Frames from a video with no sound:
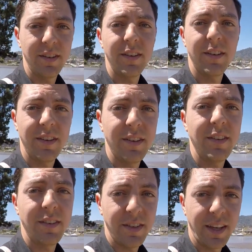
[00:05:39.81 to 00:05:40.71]
crest and
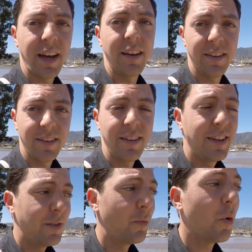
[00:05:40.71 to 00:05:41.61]
everything, yeah. and
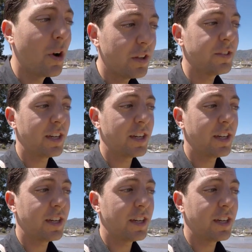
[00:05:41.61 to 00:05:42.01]
yeah, it's really Royal